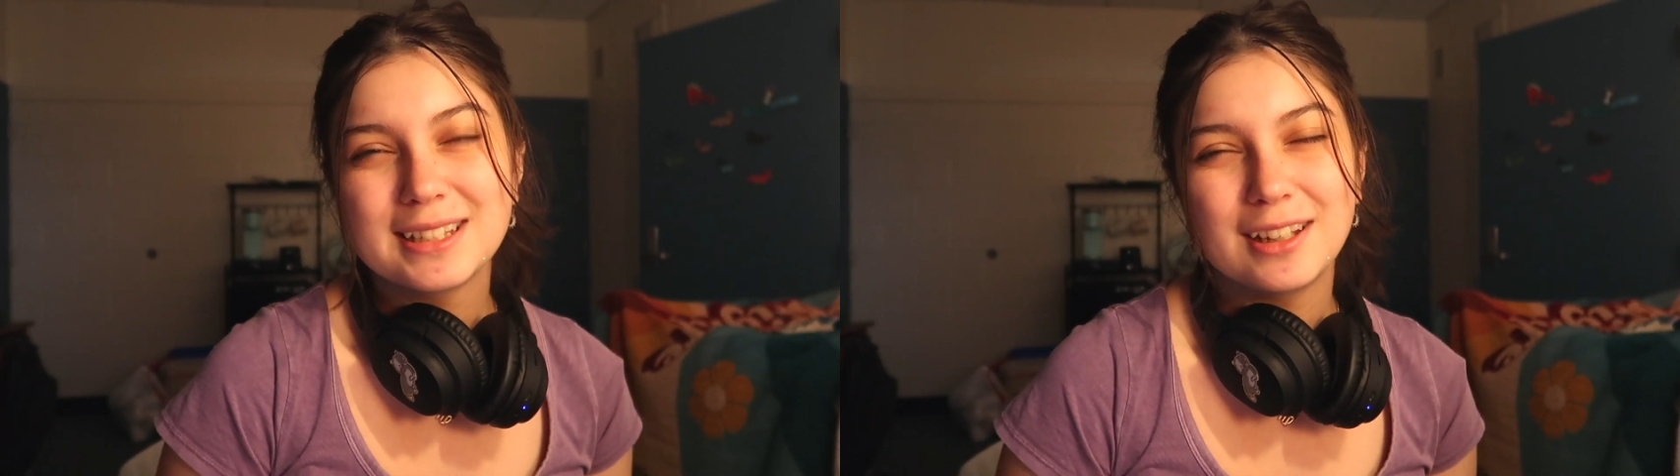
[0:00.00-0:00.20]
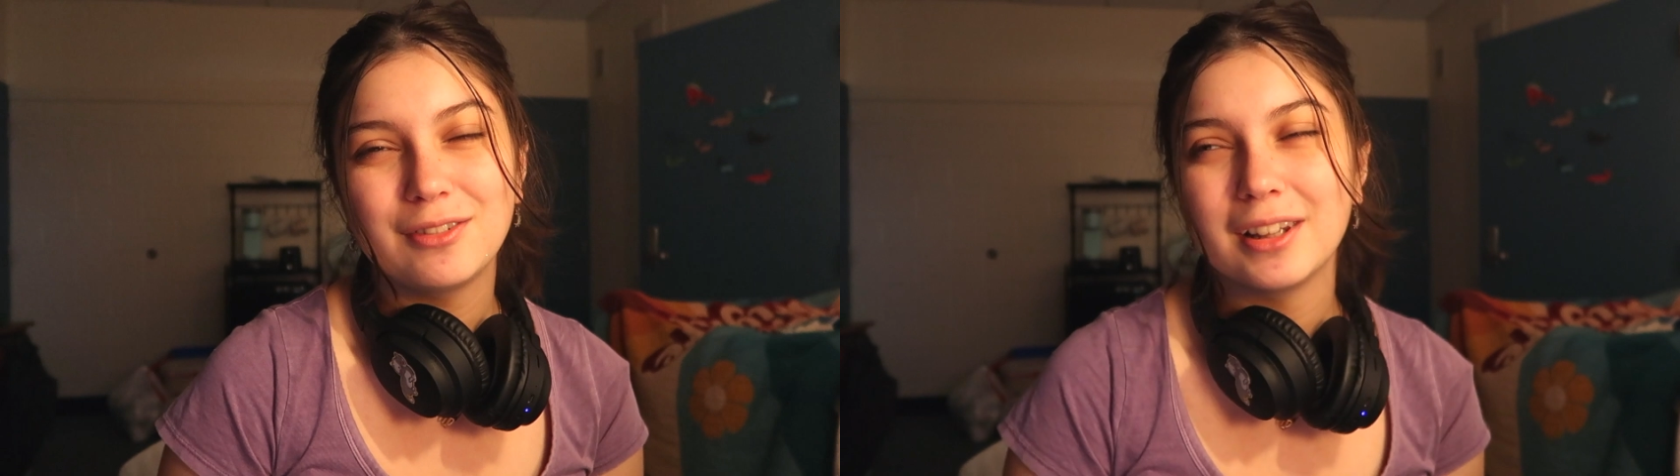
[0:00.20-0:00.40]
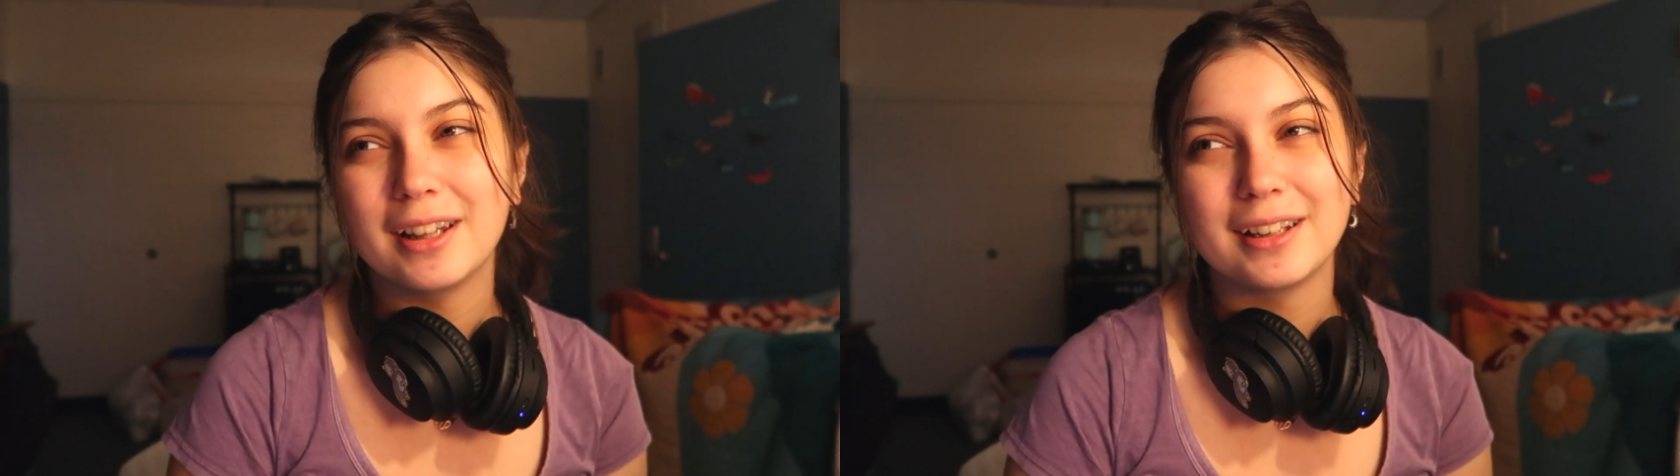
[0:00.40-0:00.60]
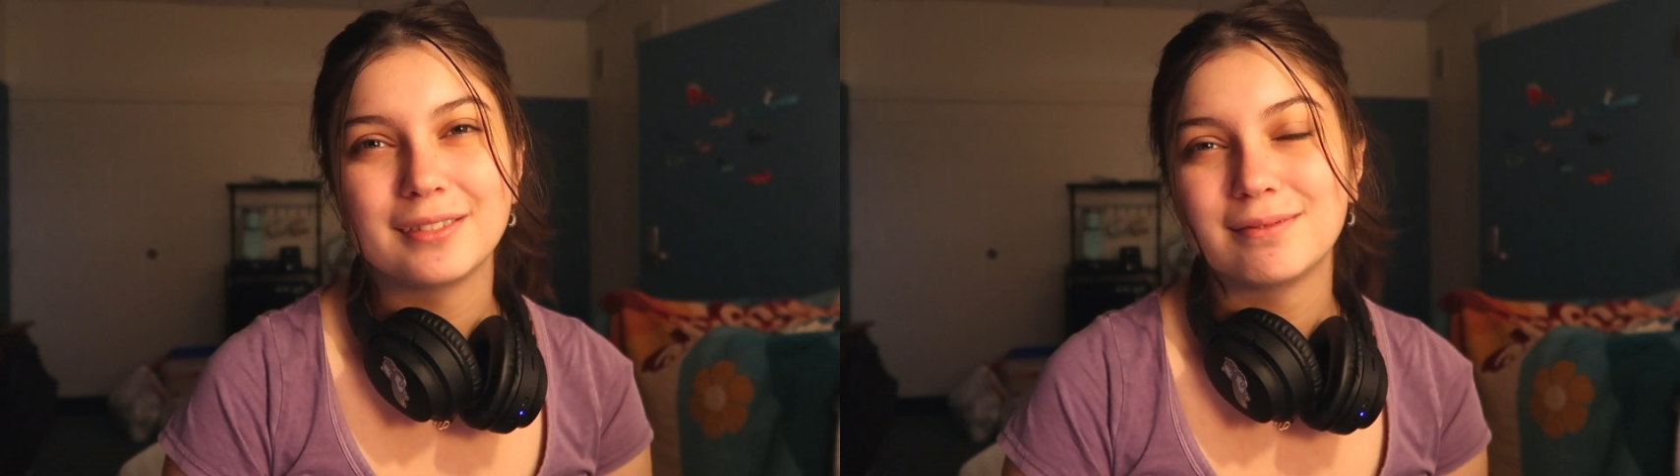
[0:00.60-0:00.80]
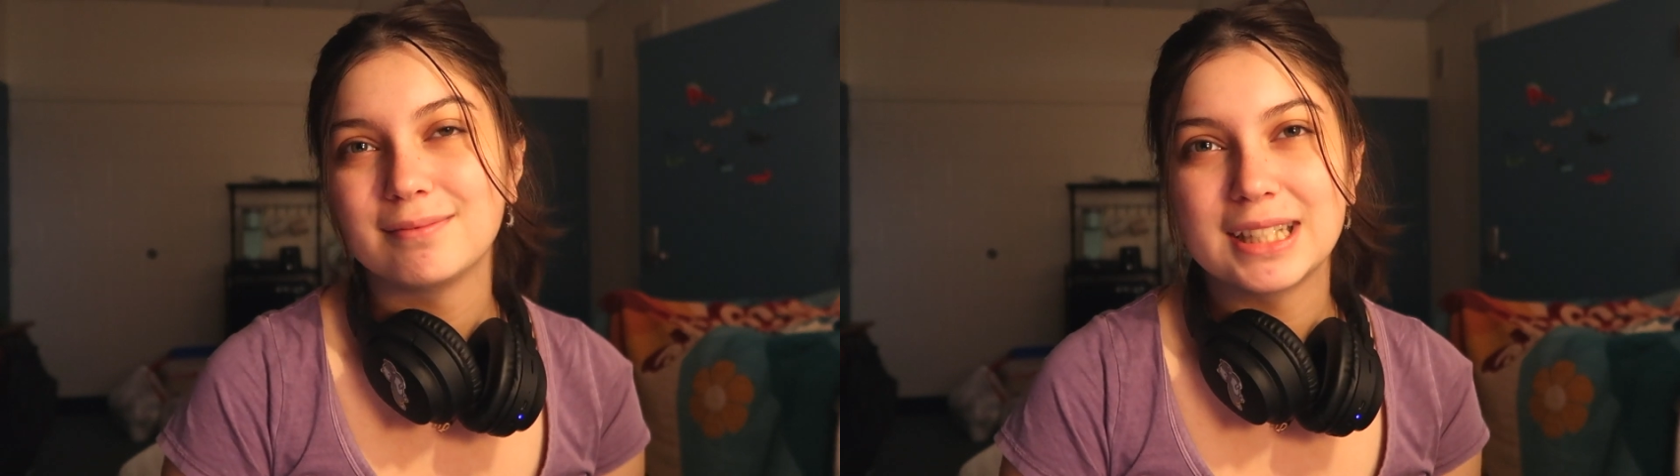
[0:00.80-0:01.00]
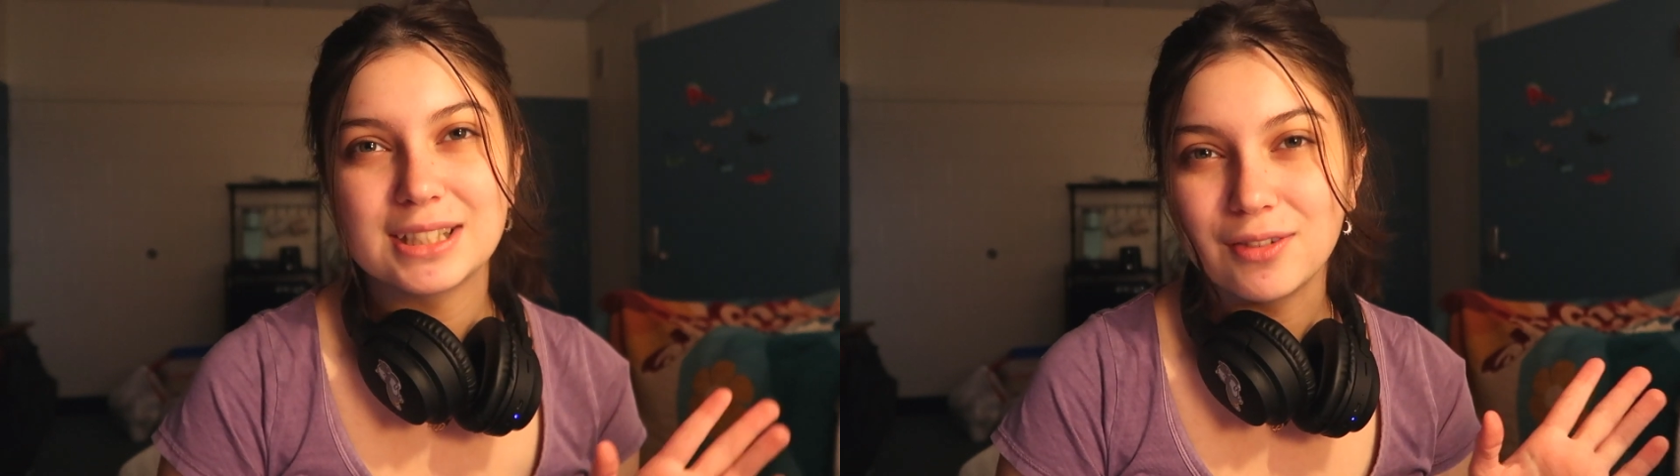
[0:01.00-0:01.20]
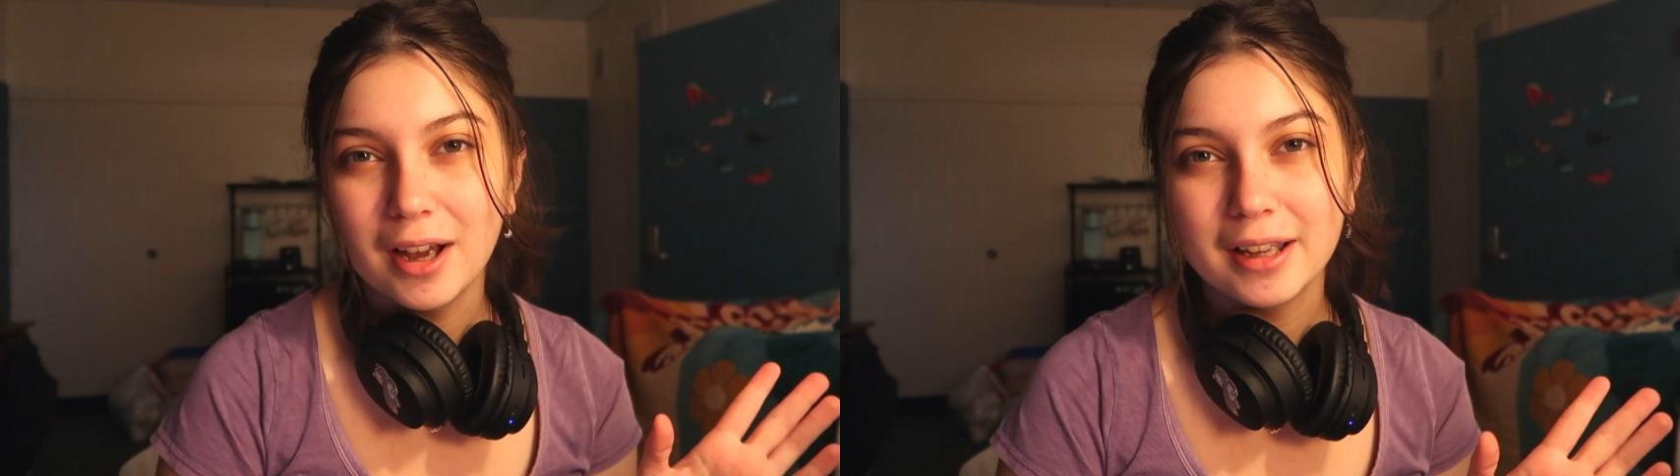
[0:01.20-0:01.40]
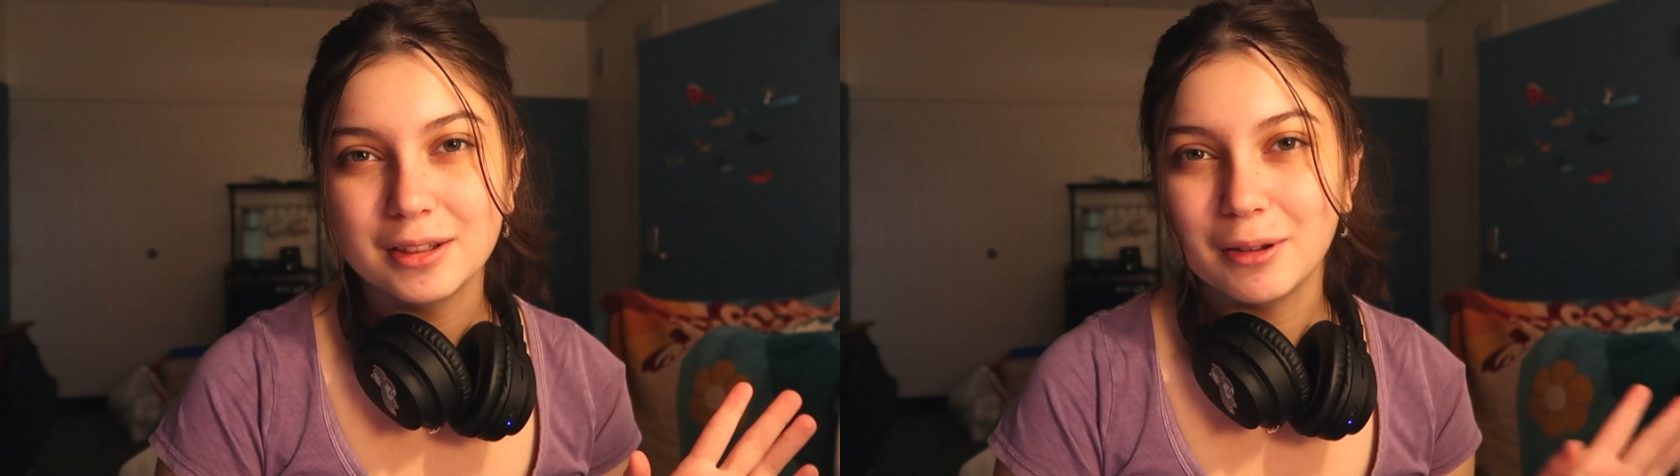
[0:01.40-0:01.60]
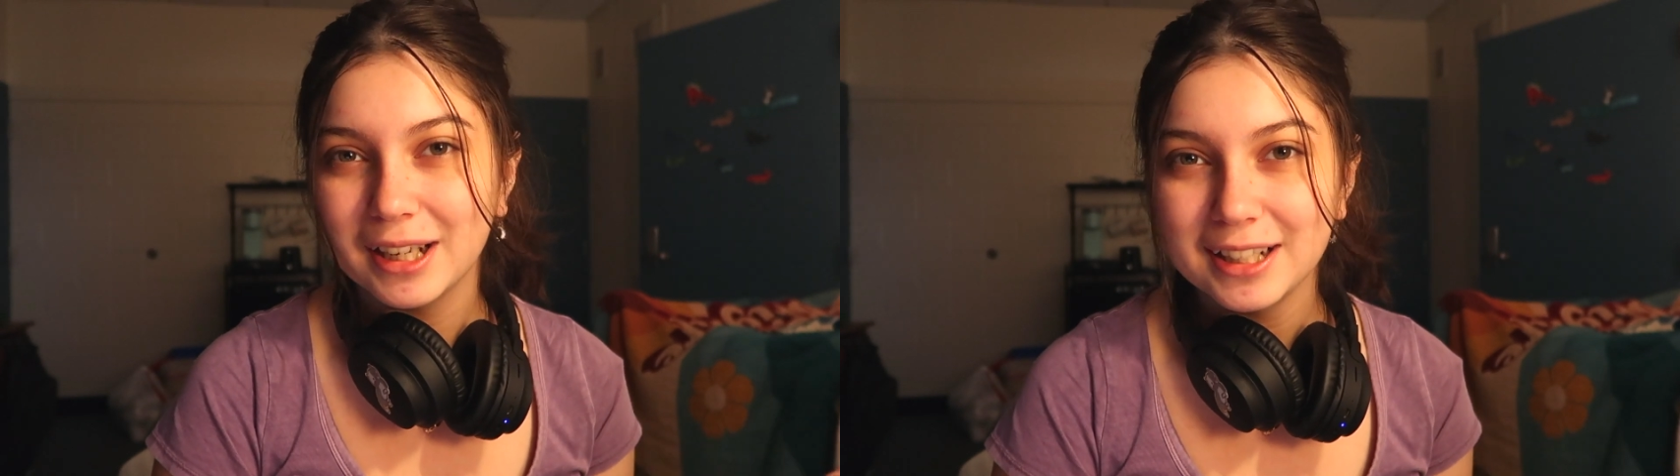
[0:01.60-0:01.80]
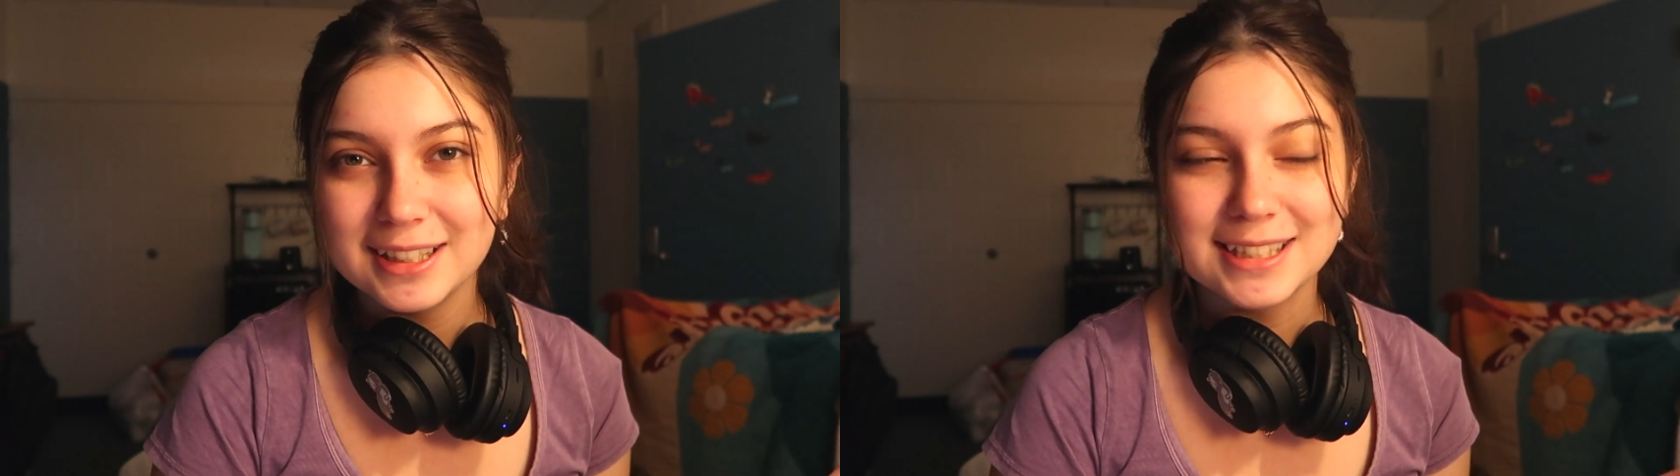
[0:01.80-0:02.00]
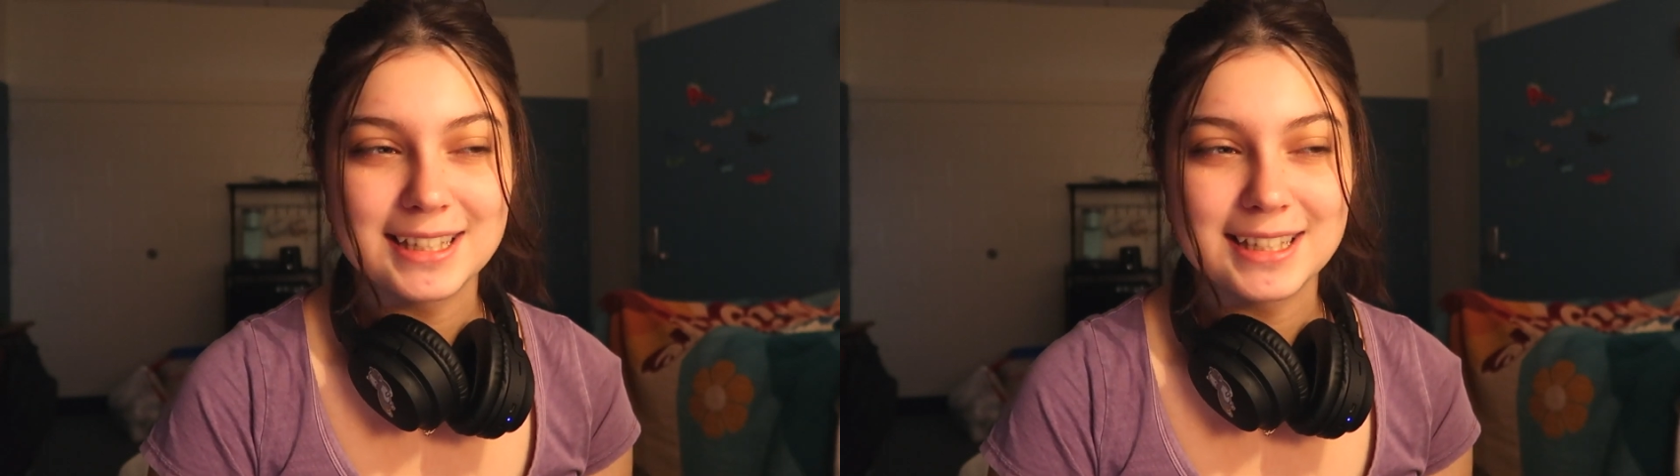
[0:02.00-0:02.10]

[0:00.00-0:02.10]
I feel like it's fine the way it is.